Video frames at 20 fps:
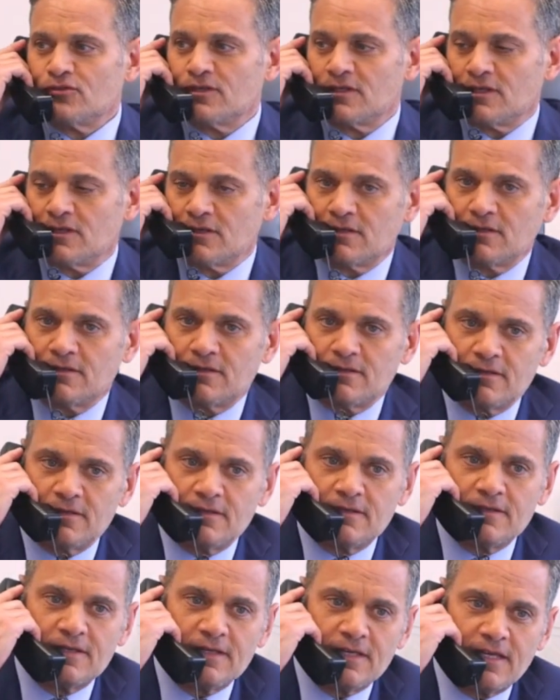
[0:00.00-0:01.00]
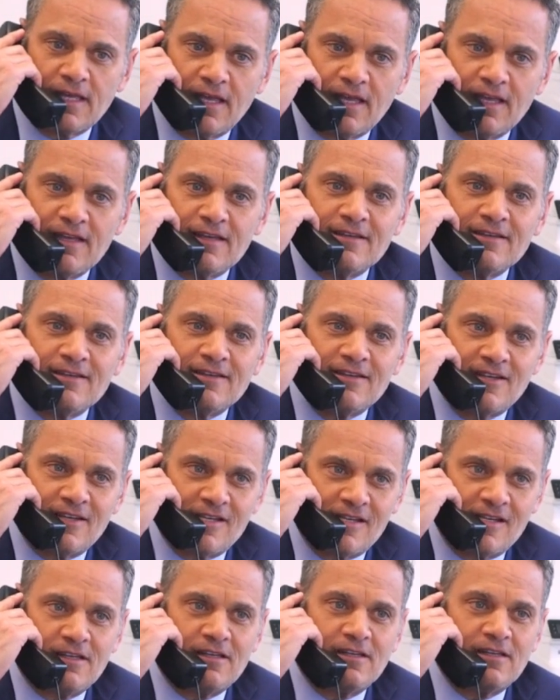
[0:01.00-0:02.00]
Case is worth the policy
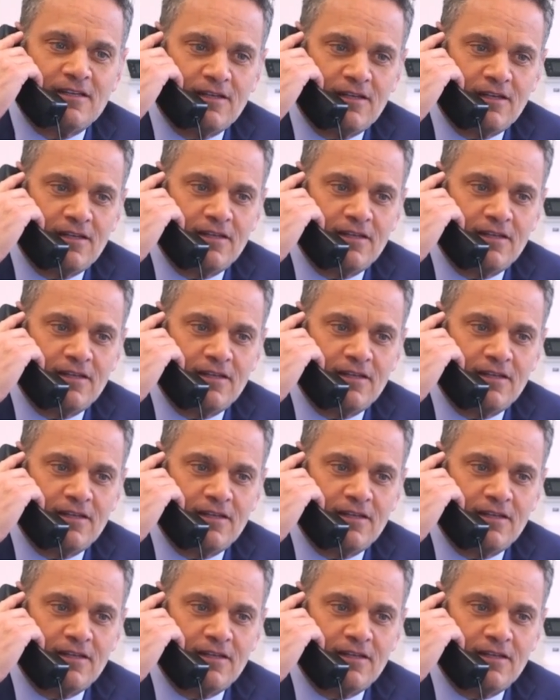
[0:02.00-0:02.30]
limits.